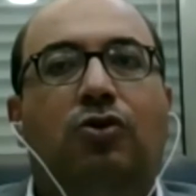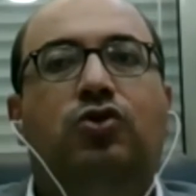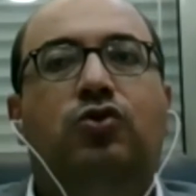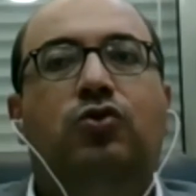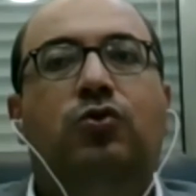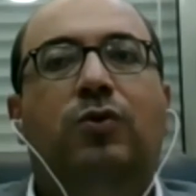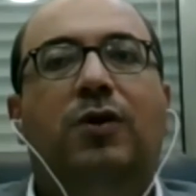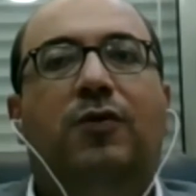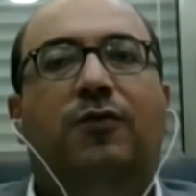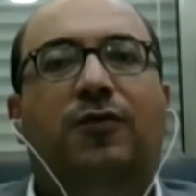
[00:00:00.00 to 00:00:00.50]
who
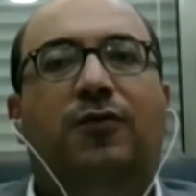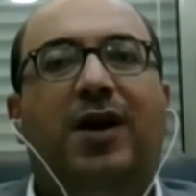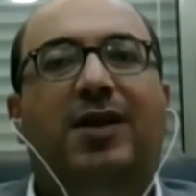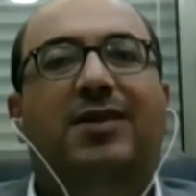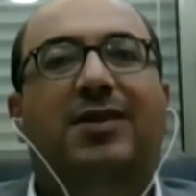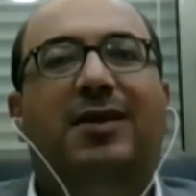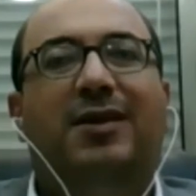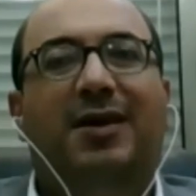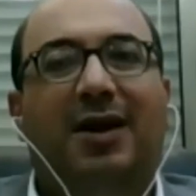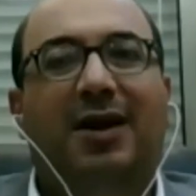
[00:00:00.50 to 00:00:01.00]
were
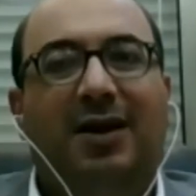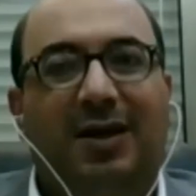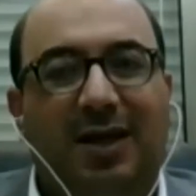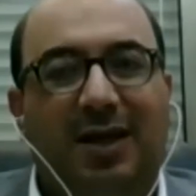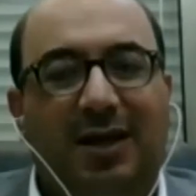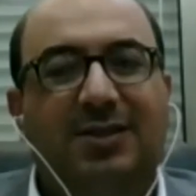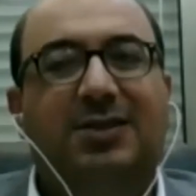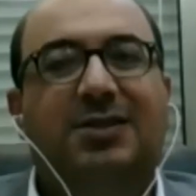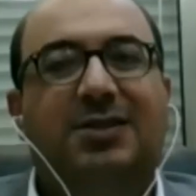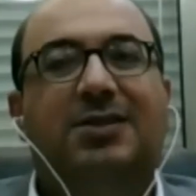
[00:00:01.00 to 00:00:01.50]
fighting
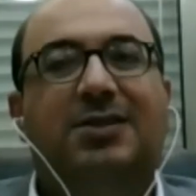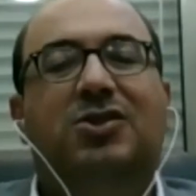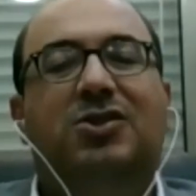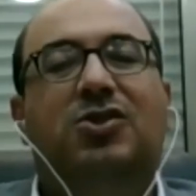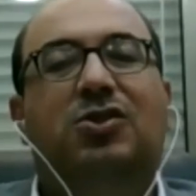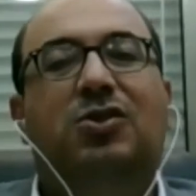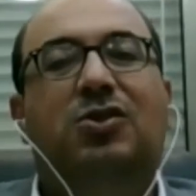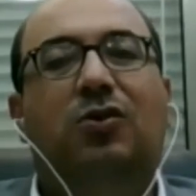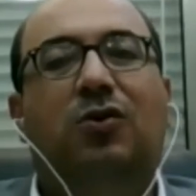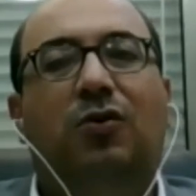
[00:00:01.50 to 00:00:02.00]
against this
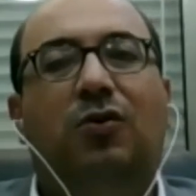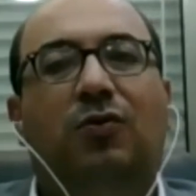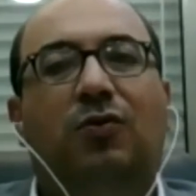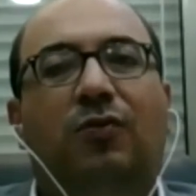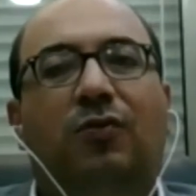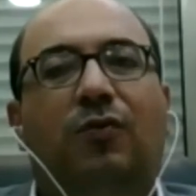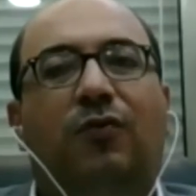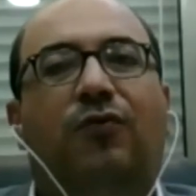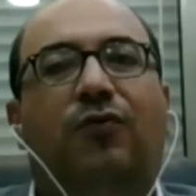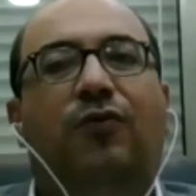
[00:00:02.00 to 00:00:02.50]
law
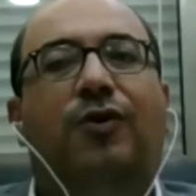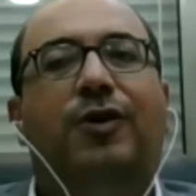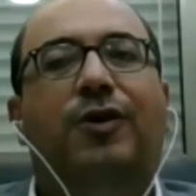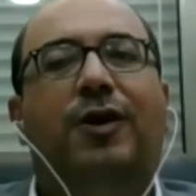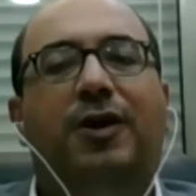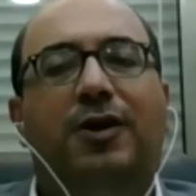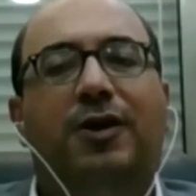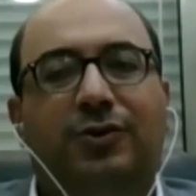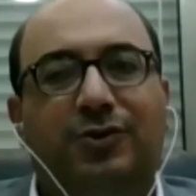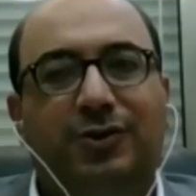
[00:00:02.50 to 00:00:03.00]
for
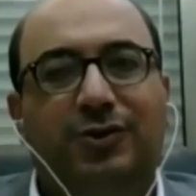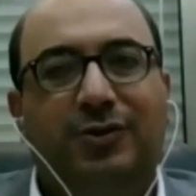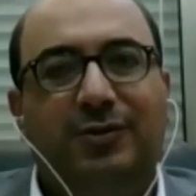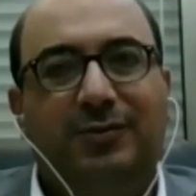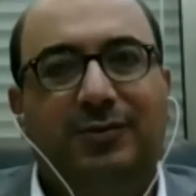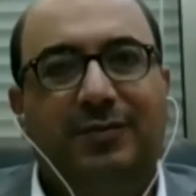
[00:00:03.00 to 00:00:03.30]
years,